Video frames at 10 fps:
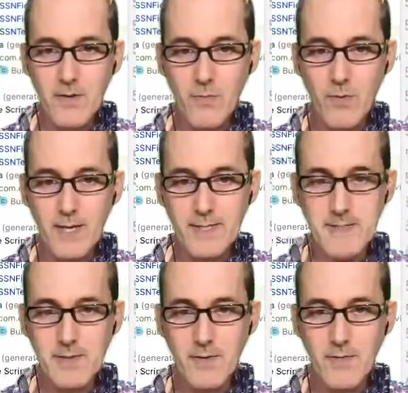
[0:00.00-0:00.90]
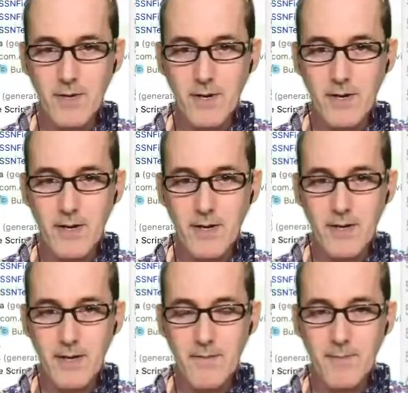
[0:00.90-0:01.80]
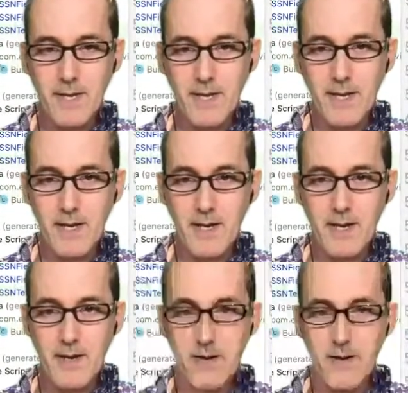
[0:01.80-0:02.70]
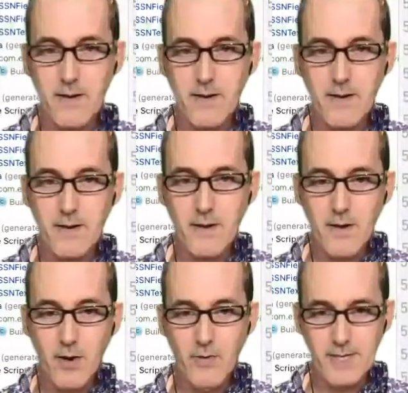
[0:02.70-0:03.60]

What's going on up here? Hold on a